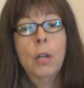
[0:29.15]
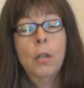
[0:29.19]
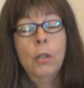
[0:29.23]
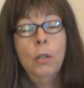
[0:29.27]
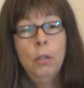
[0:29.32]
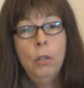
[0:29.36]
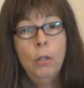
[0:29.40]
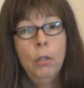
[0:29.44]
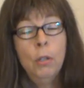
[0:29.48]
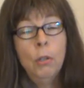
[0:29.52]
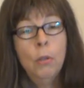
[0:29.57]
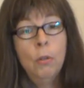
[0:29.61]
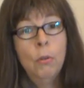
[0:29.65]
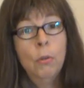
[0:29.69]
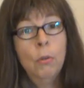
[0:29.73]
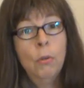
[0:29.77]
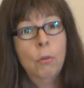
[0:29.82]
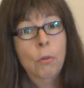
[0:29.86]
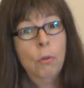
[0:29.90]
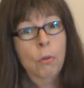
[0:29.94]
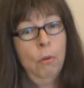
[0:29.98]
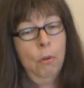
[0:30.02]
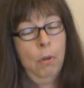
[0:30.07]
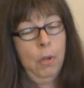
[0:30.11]

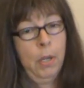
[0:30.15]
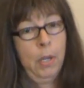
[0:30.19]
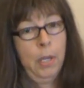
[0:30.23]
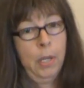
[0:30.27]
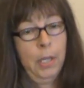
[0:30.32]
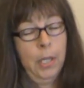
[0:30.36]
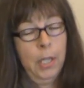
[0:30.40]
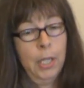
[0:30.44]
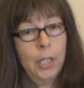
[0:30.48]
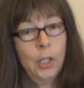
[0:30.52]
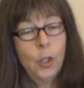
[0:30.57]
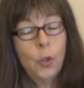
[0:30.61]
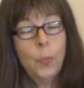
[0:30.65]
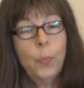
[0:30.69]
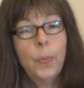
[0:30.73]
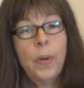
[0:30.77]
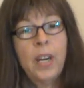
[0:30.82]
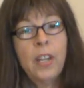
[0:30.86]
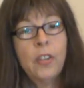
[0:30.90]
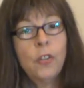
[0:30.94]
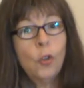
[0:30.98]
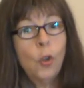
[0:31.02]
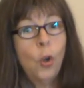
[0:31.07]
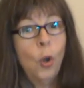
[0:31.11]
you
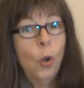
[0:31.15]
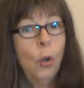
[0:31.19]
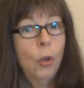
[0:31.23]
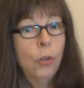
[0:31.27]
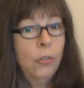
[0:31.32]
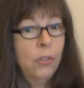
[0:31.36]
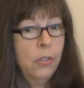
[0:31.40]
express all